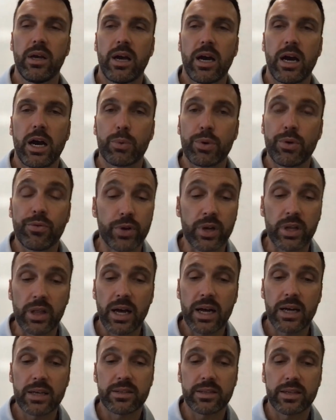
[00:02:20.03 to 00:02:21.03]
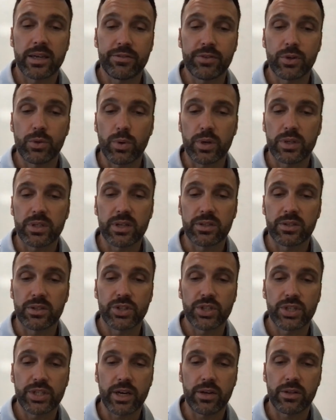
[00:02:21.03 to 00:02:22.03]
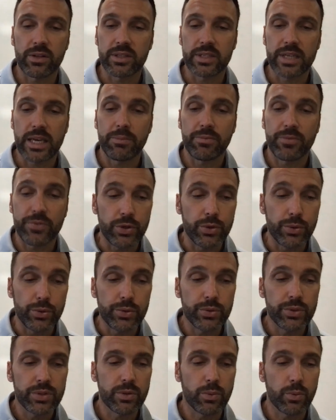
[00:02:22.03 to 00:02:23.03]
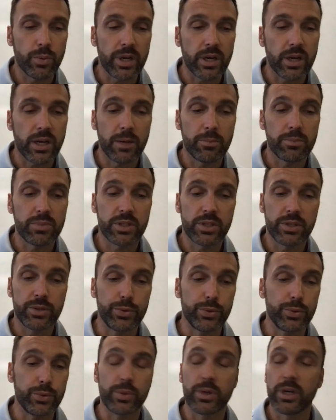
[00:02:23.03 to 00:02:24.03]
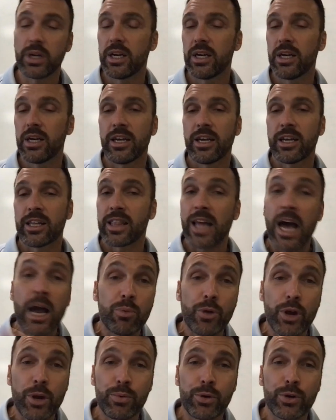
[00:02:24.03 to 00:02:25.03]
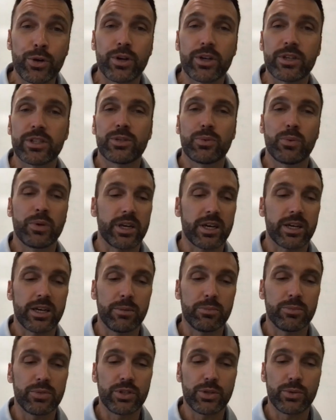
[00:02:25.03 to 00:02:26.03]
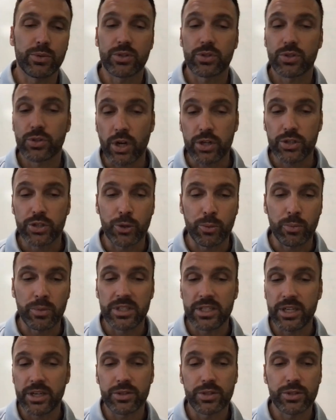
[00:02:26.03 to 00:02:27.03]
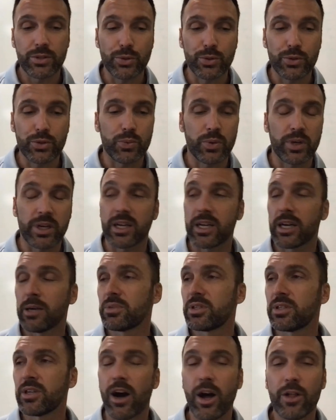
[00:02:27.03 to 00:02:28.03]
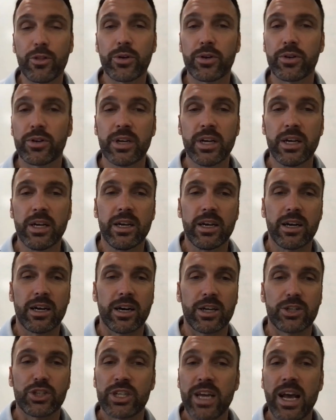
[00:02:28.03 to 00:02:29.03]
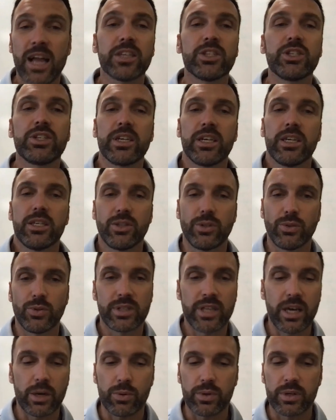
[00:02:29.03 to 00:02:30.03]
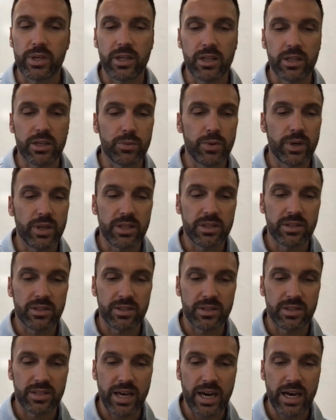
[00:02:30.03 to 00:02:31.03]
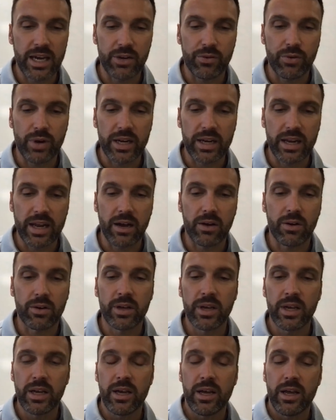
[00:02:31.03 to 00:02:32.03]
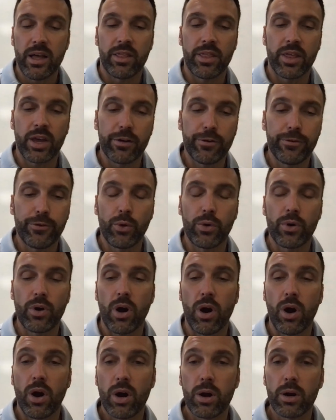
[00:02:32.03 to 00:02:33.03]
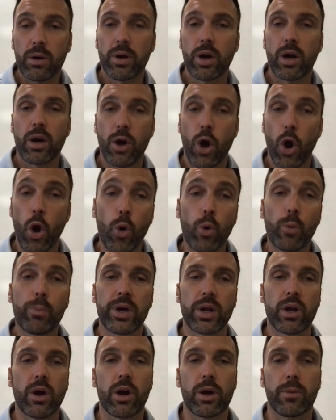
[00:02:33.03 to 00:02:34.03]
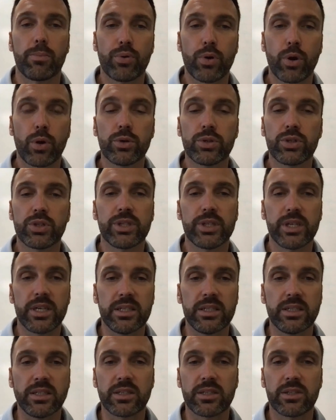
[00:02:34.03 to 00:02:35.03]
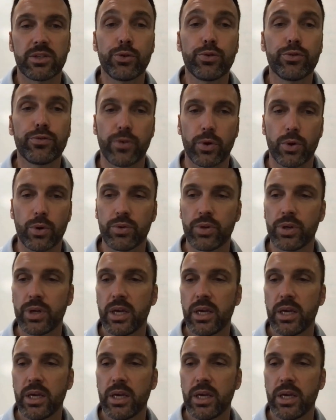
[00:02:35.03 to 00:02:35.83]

Uh, we realize that everyone doesn't share the same views when it comes to library books, when it comes to instructional materials, when it comes to other uh, challenging issues that we're dealing with in society right now. Therefore, our hope and our approach is twofold.